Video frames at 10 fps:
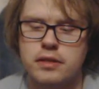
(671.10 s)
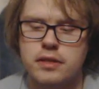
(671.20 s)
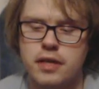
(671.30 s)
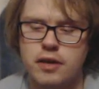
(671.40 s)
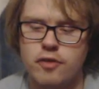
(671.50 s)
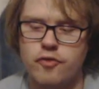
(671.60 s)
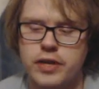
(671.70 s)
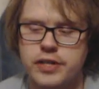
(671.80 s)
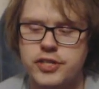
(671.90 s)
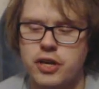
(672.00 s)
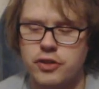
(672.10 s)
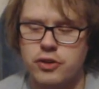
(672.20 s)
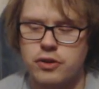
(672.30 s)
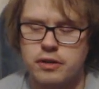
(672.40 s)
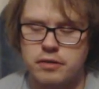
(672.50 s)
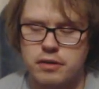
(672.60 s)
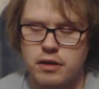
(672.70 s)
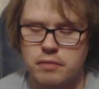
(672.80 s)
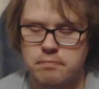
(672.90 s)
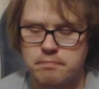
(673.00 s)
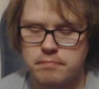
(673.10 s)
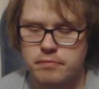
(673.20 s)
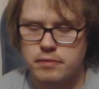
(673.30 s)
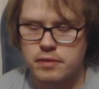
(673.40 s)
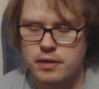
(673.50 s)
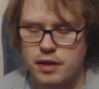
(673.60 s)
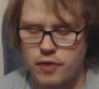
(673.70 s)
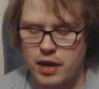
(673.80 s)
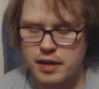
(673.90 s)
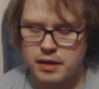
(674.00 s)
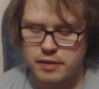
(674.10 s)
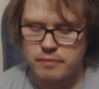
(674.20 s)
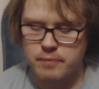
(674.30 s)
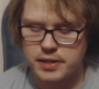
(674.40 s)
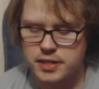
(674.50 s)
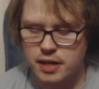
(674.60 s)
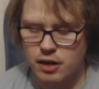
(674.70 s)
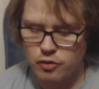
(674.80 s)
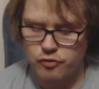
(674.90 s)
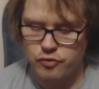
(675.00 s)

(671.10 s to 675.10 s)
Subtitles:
give each other, and if I can give myself